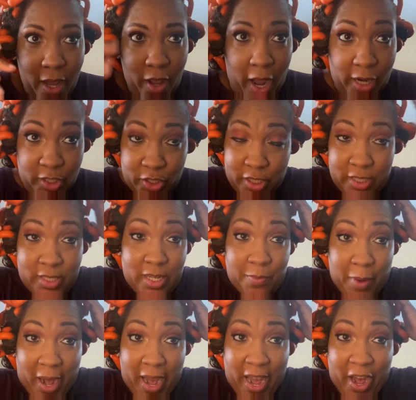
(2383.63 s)
I should have did my
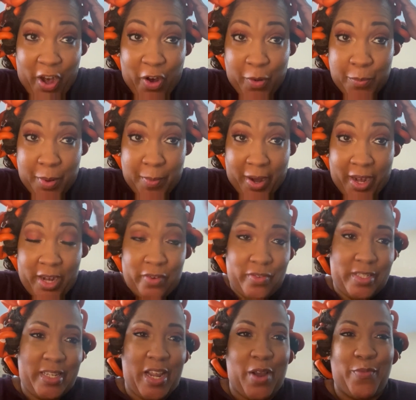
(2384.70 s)
hair, but my hair was
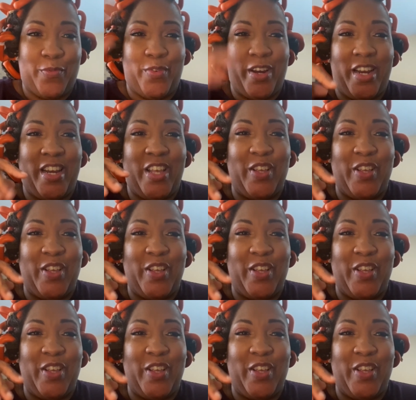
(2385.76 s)
not ready.